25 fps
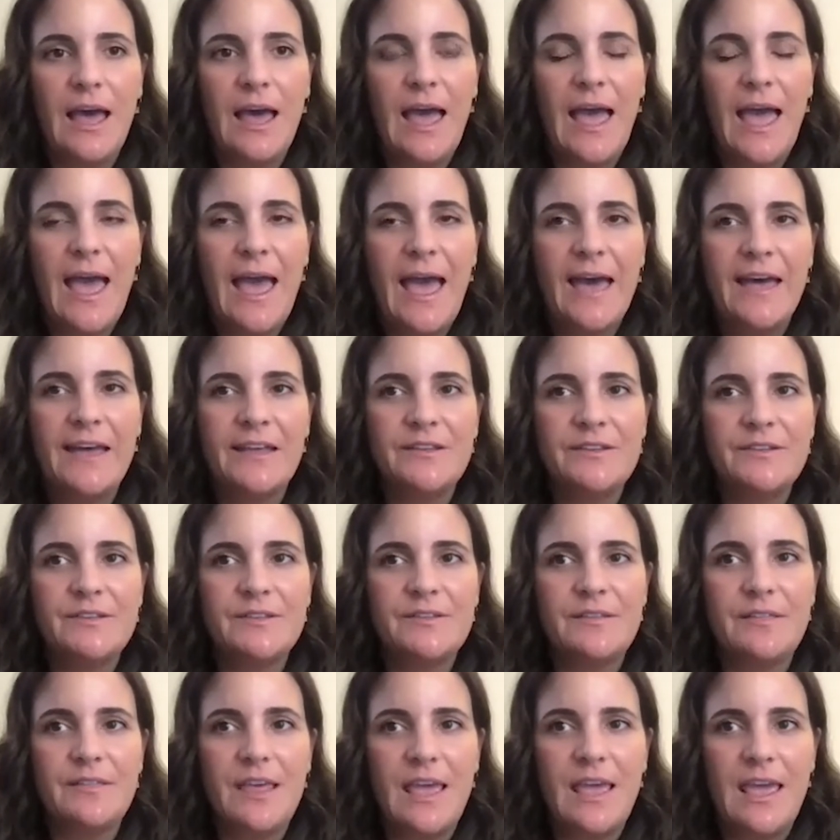as
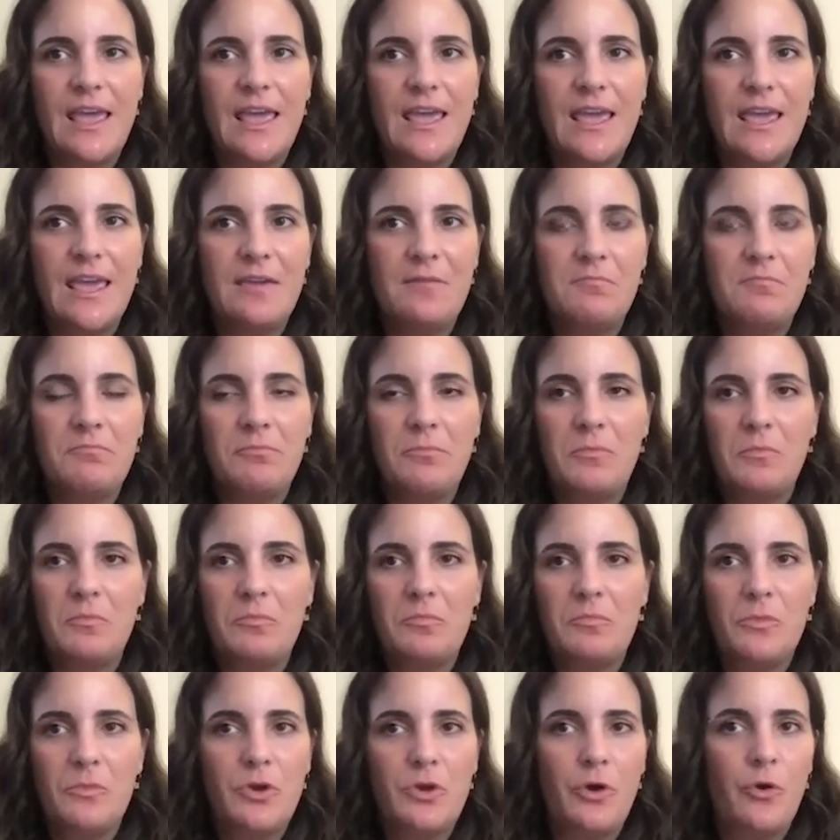they
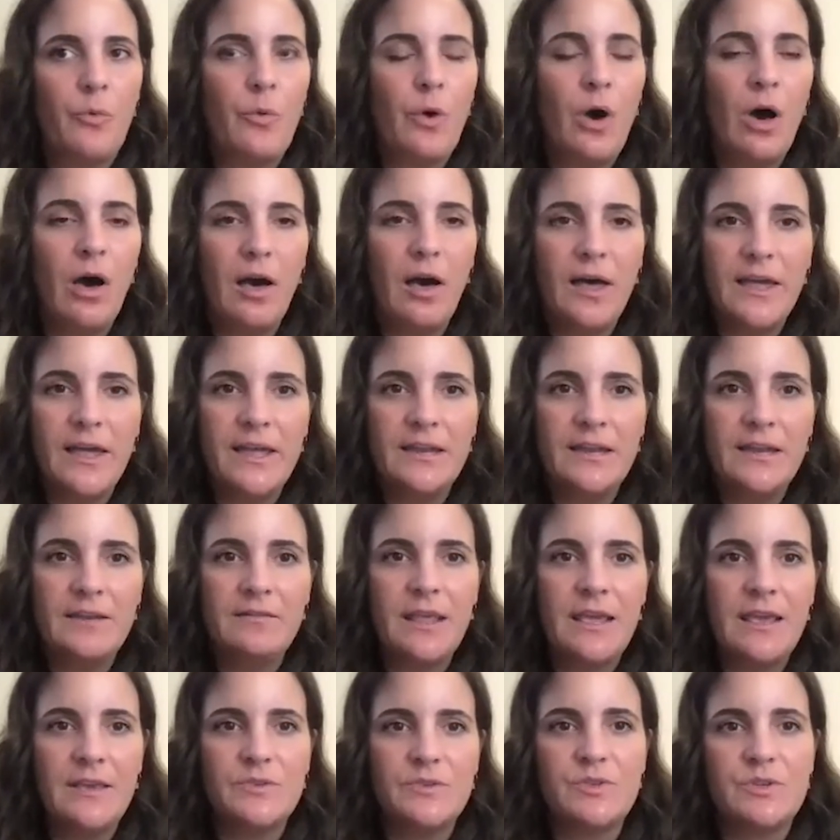go on,
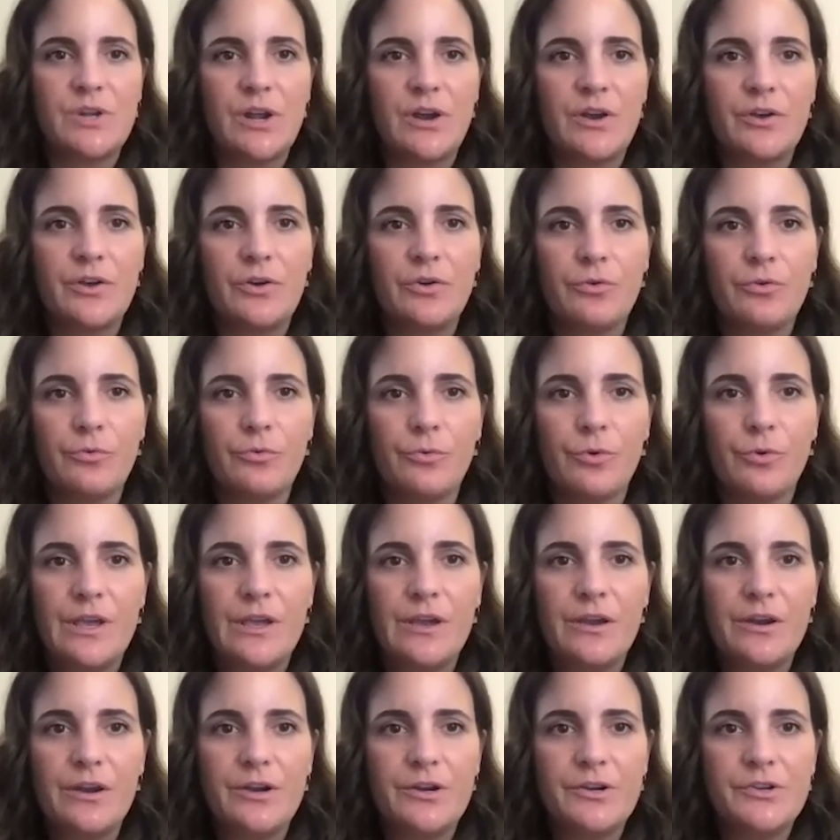they start
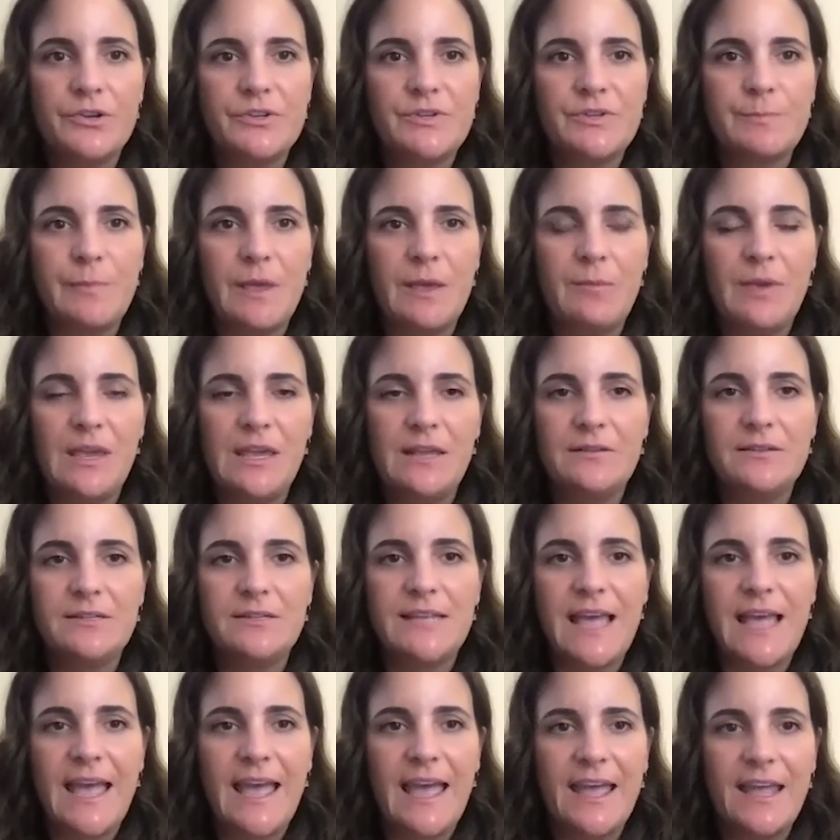careers maybe
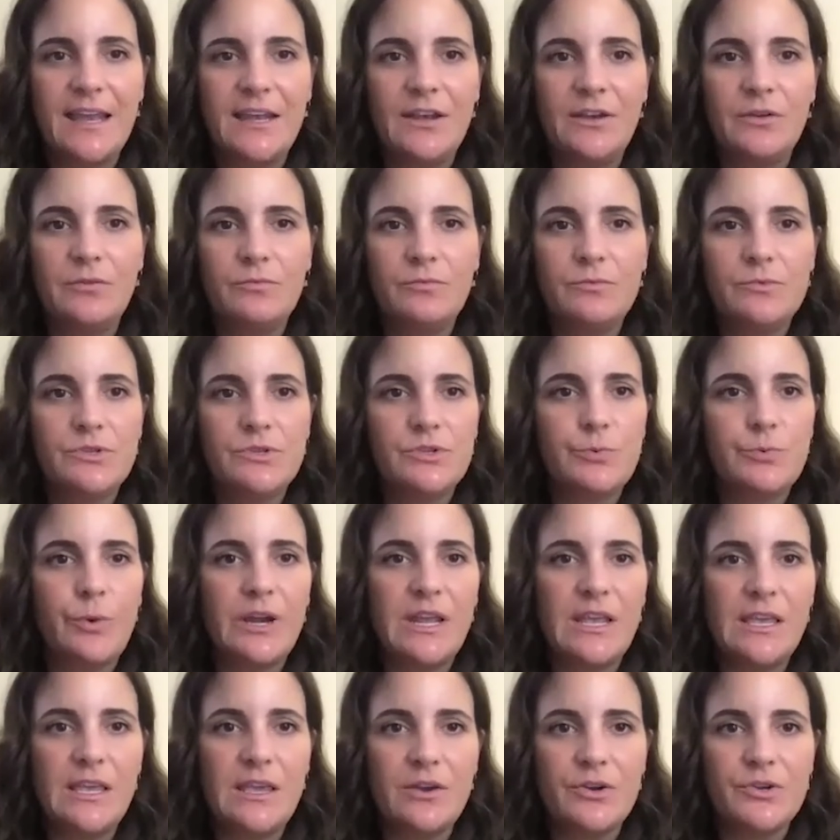10,
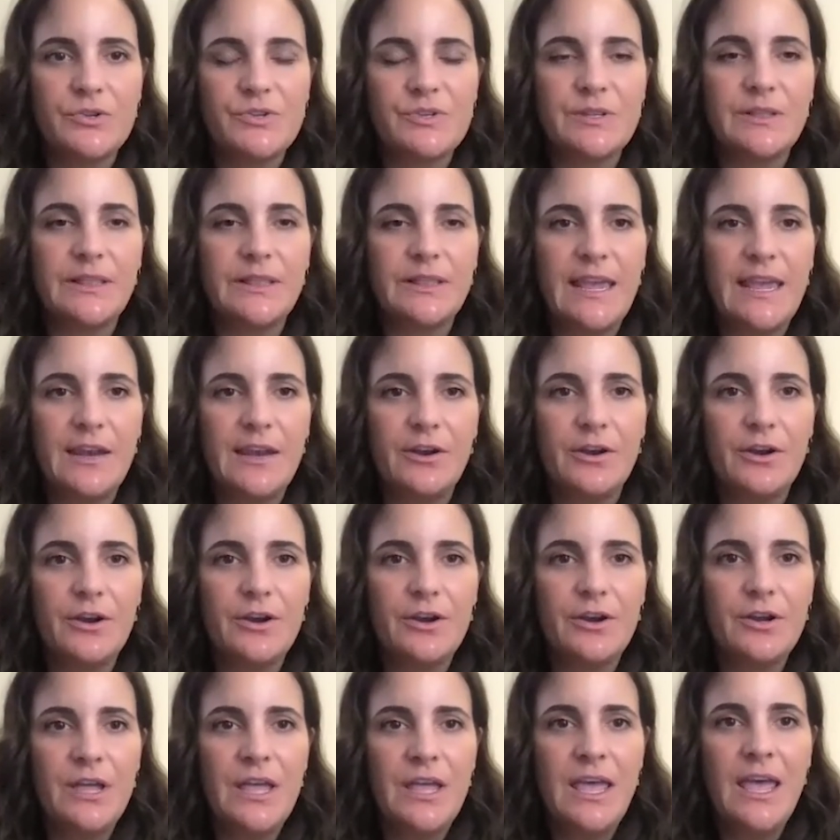20 years
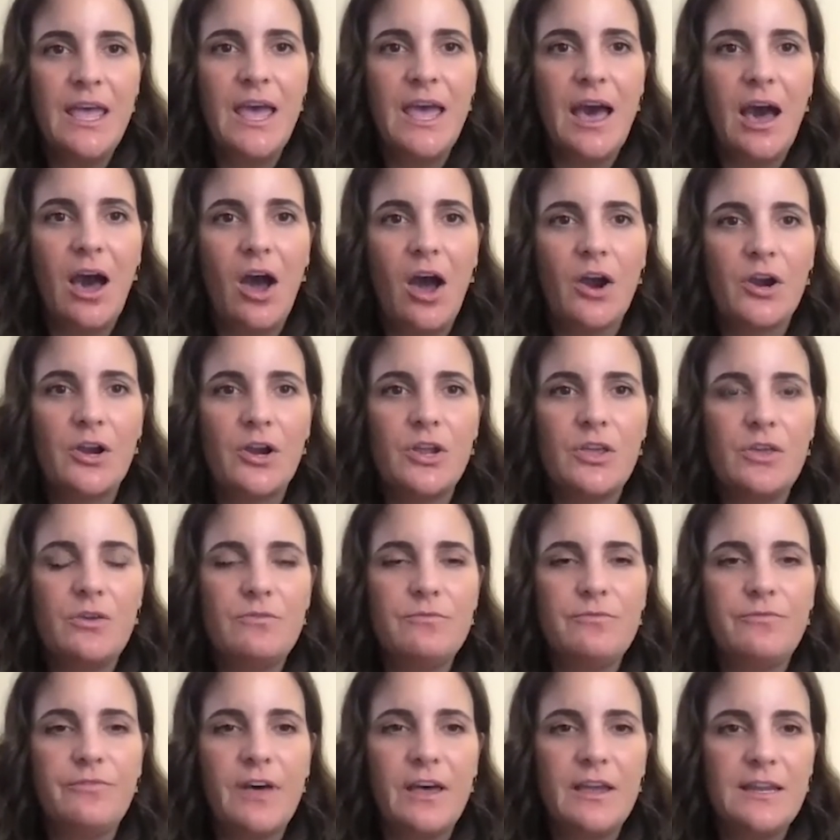later, are
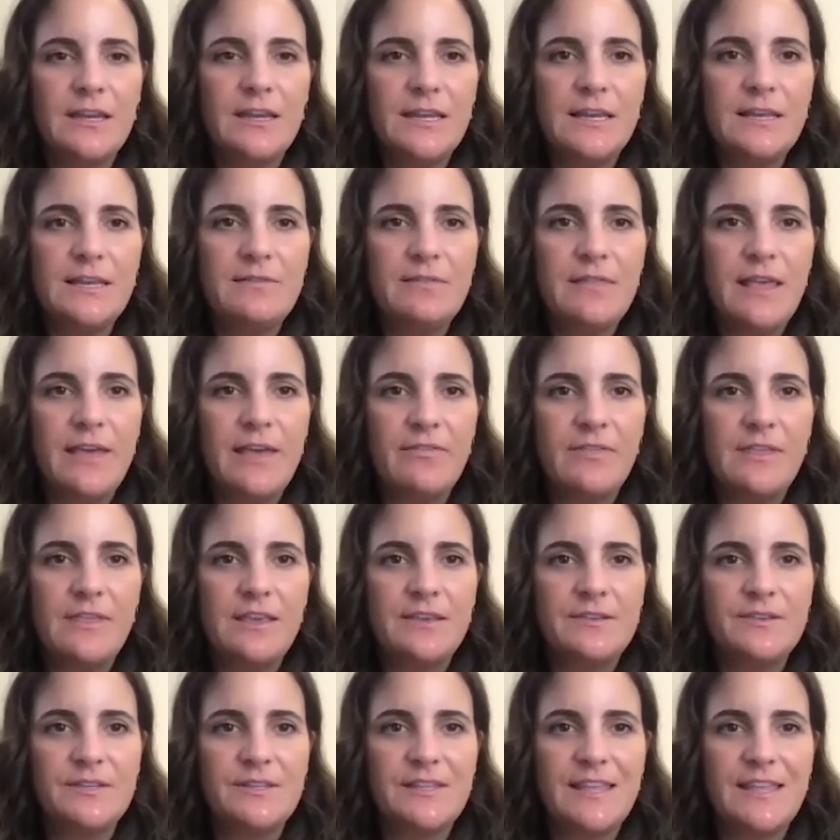you finding that
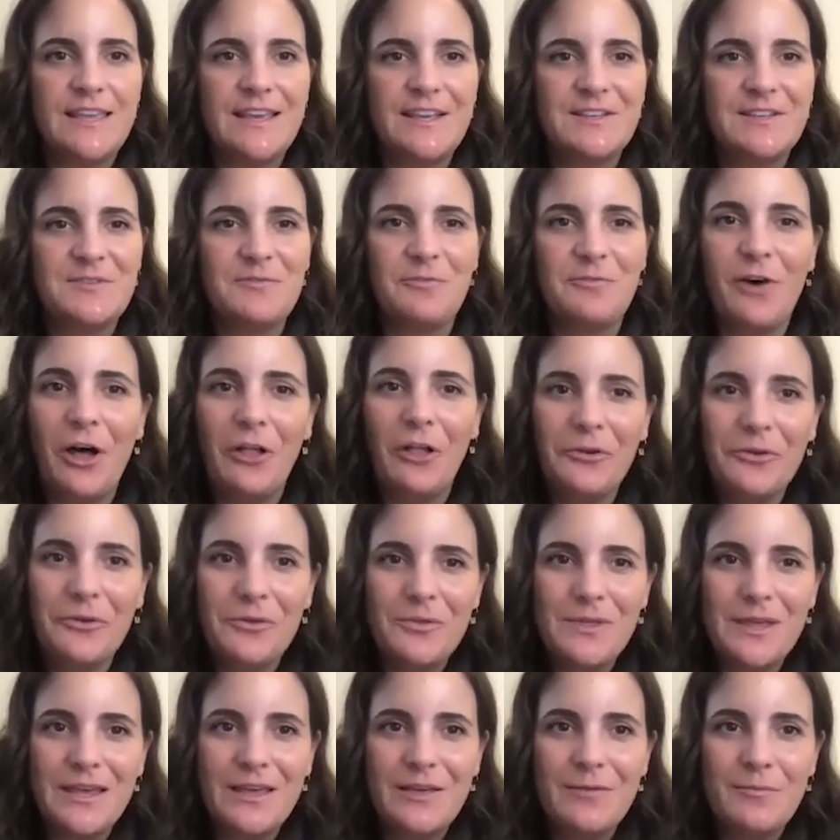these things follow
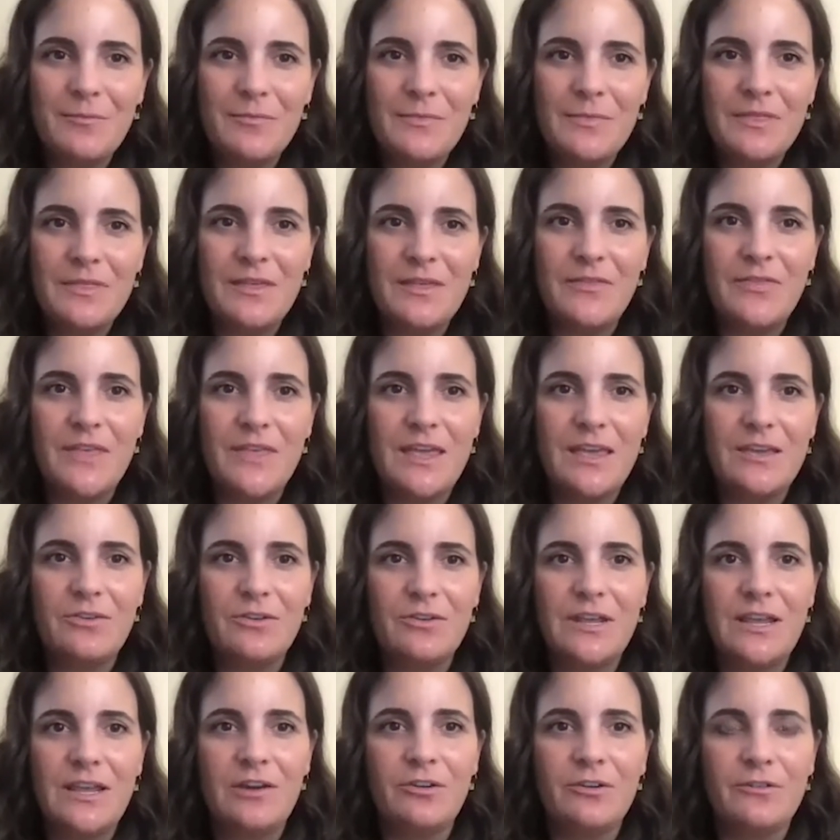them, that they
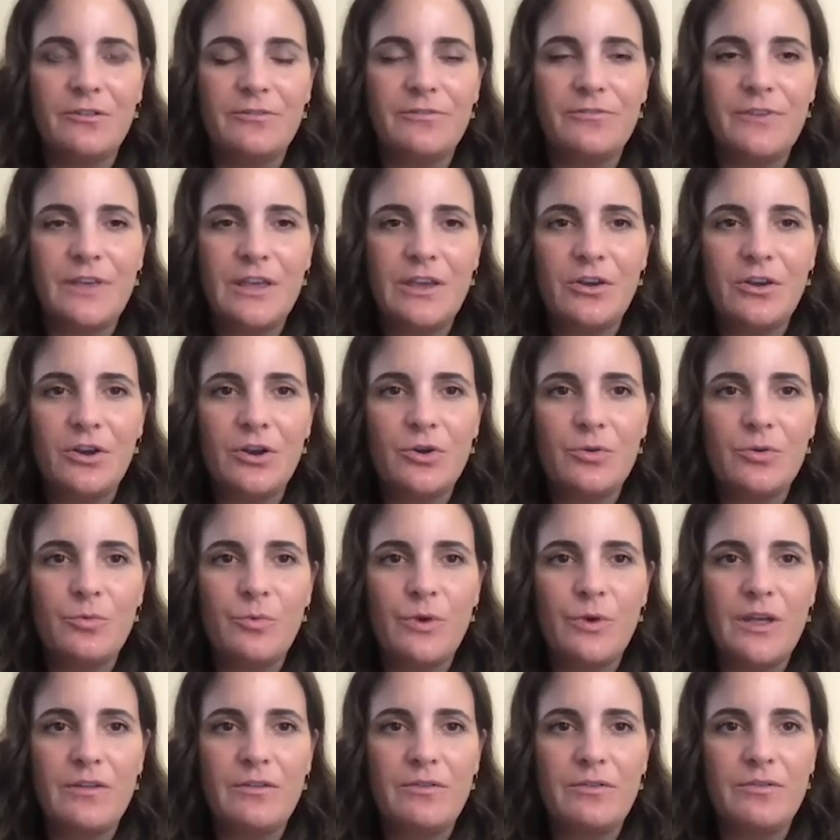could interfere
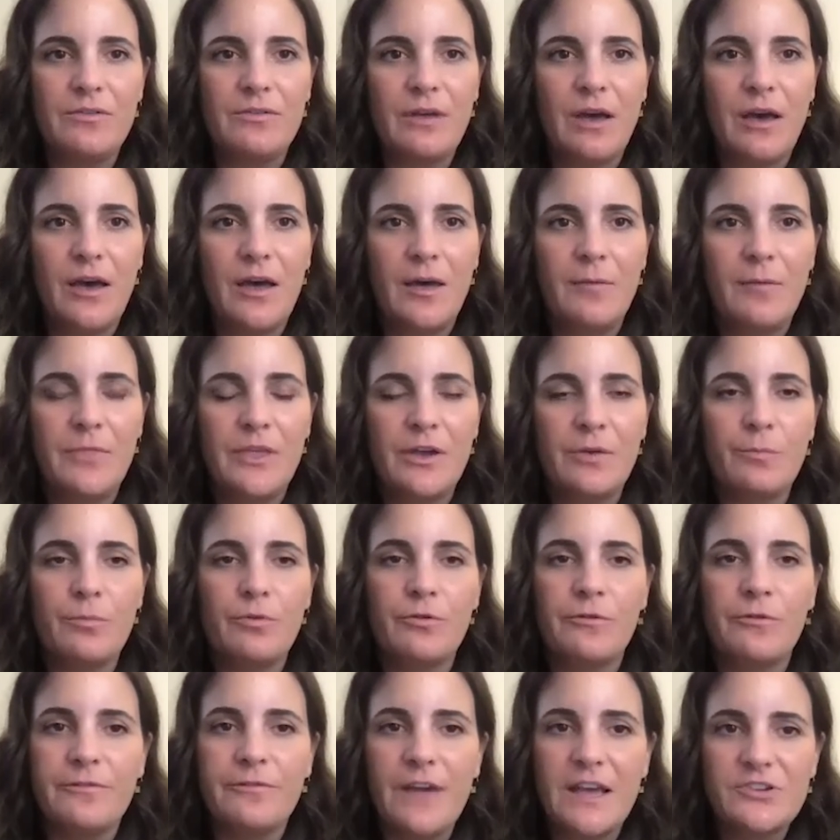with their
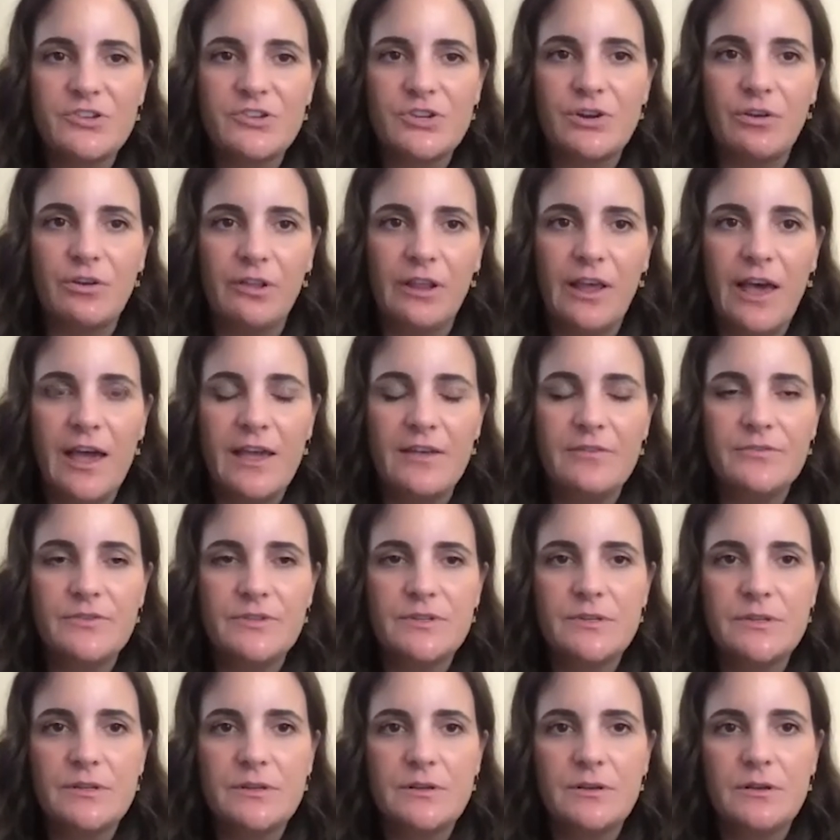professional lives?